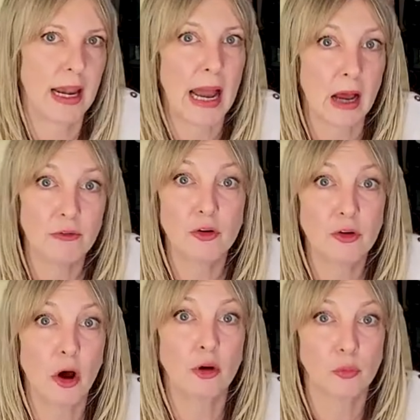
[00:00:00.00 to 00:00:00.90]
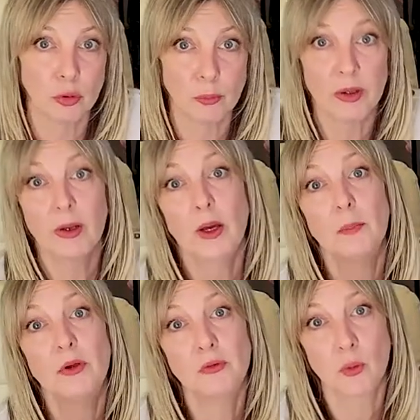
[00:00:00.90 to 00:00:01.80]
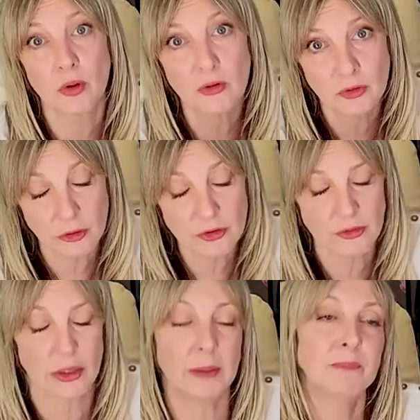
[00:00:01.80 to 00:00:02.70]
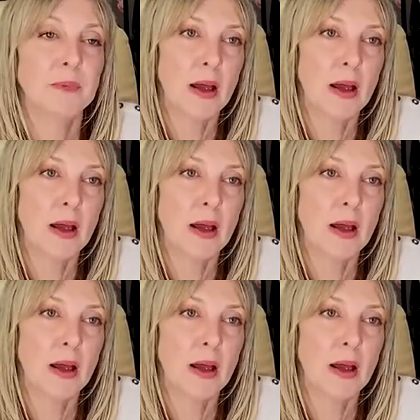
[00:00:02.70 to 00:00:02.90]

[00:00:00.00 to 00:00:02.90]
and have your dog groomed before surgery.